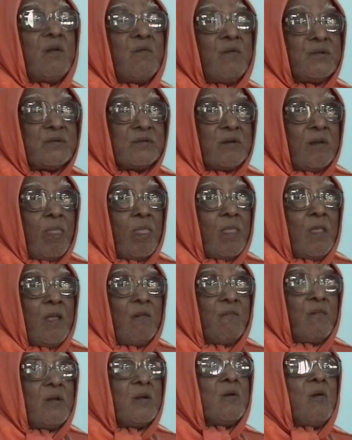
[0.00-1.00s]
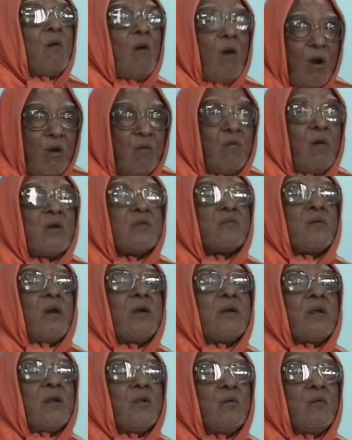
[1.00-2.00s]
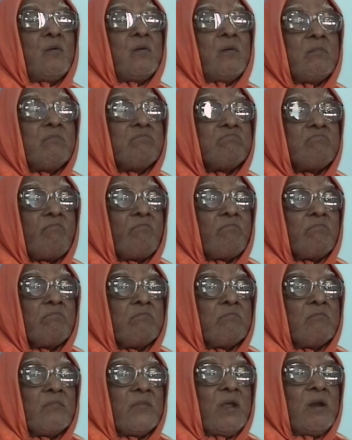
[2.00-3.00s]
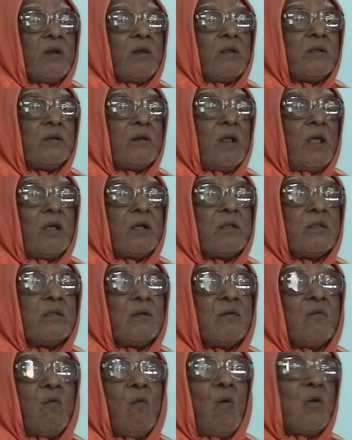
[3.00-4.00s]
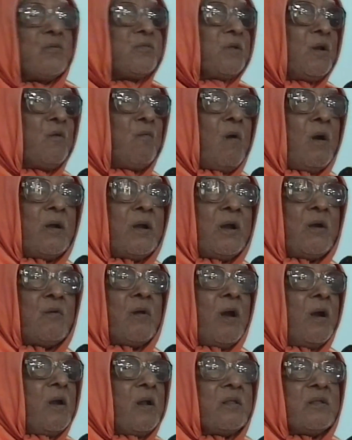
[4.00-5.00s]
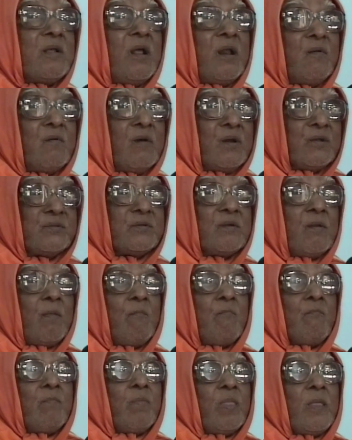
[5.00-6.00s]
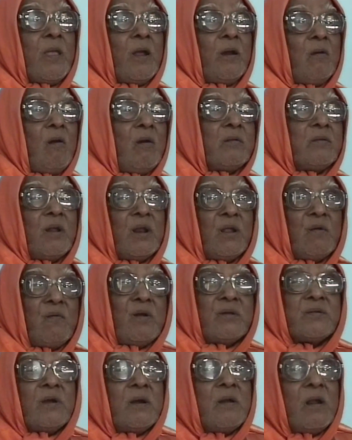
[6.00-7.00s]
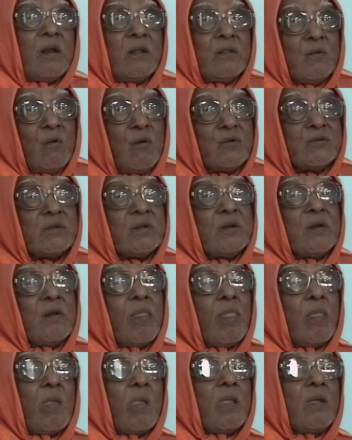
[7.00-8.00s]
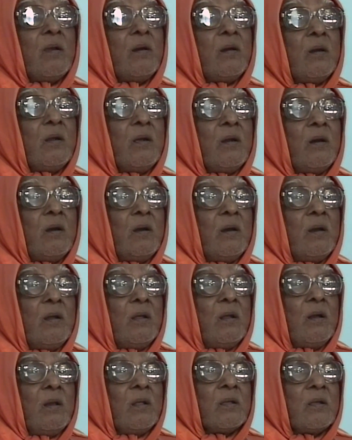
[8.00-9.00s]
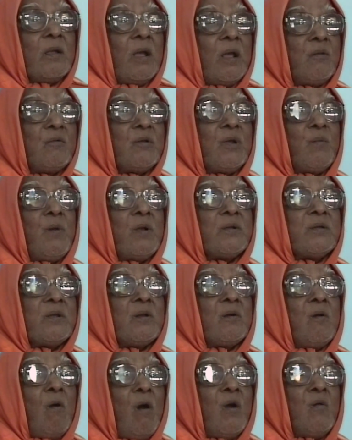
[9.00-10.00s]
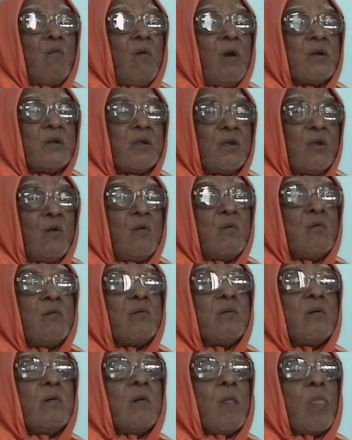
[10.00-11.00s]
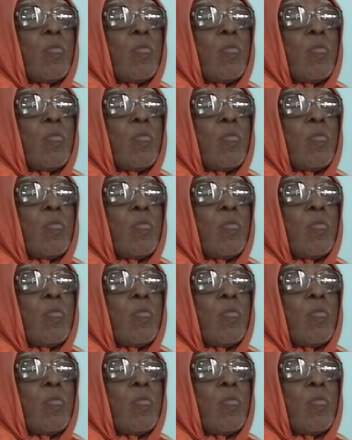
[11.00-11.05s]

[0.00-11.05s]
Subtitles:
salvation. When God wants to enter you, it is like the ocean wanting to enter the rivers and not the rivers entering the ocean. Can you imagine God wanting you?